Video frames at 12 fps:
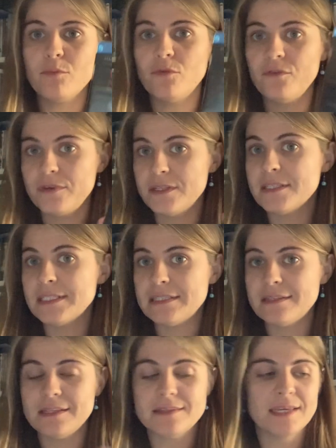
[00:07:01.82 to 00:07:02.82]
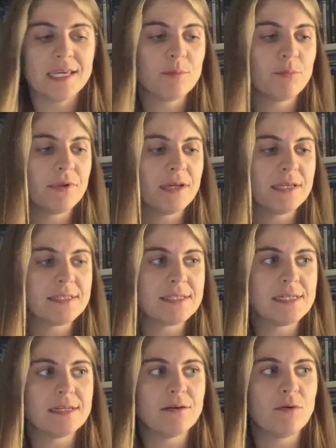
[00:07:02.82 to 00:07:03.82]
movies that take place
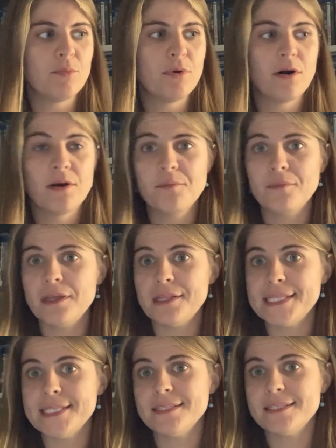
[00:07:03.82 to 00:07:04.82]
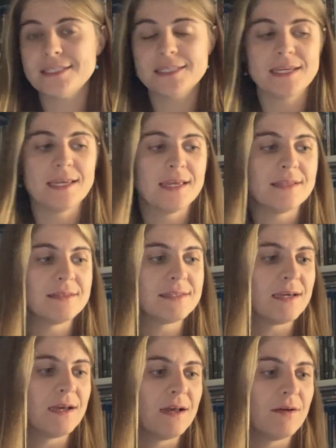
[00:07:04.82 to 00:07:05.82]
in apartments and
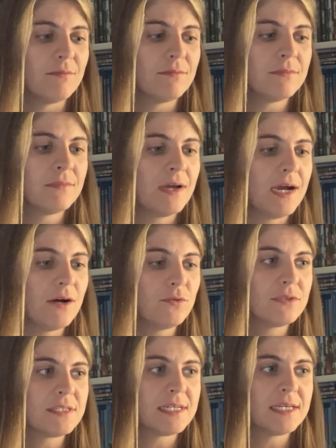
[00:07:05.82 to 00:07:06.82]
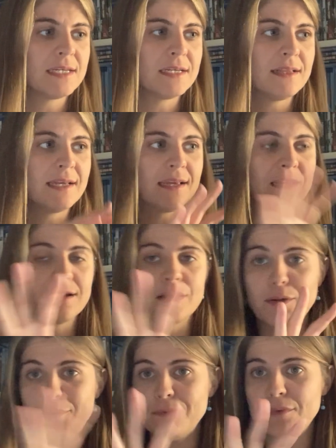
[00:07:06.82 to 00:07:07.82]
houses, like
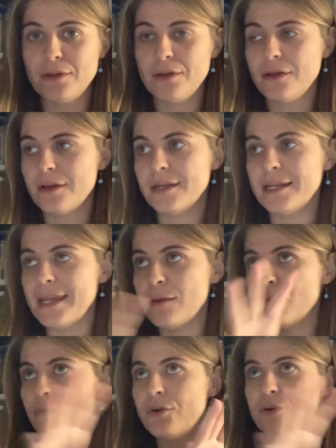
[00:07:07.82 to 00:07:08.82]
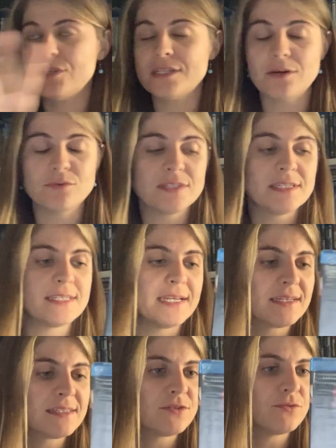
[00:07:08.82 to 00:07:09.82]
neighbors, houses
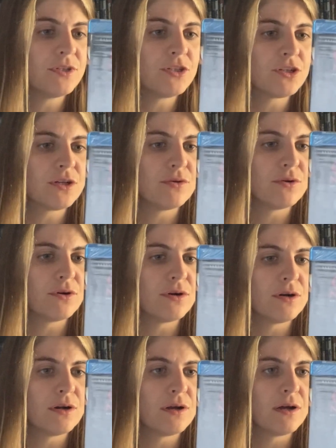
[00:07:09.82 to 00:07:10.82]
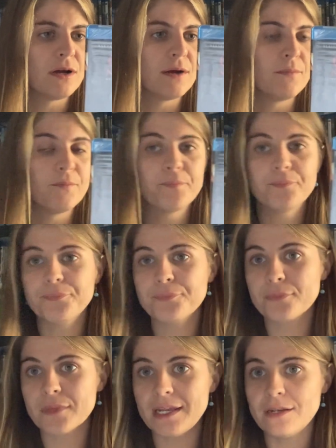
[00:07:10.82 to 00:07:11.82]
next to each other, and
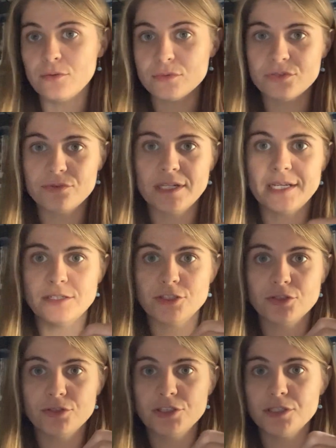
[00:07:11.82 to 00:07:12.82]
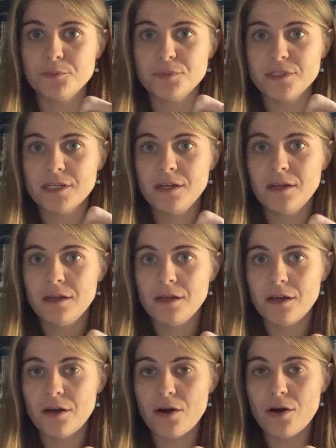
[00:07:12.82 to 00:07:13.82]
those relationships
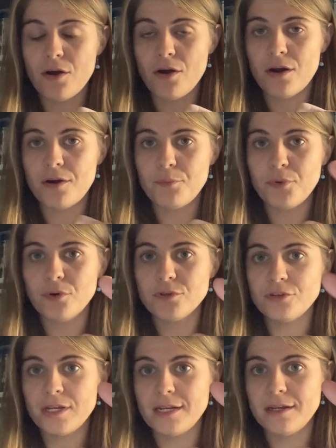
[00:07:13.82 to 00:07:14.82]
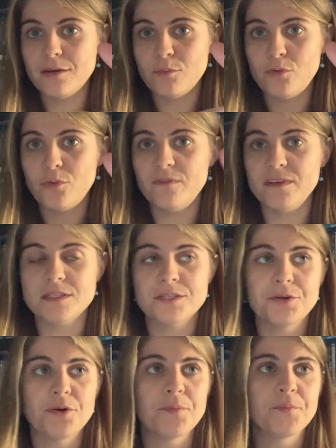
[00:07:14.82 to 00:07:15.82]
are portrayed in the movie.
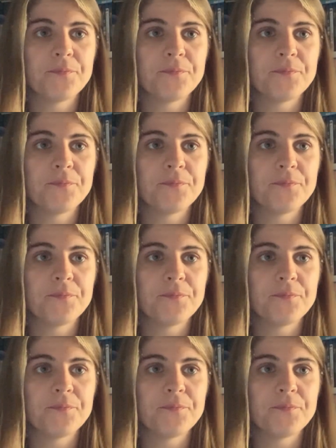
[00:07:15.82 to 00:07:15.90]
So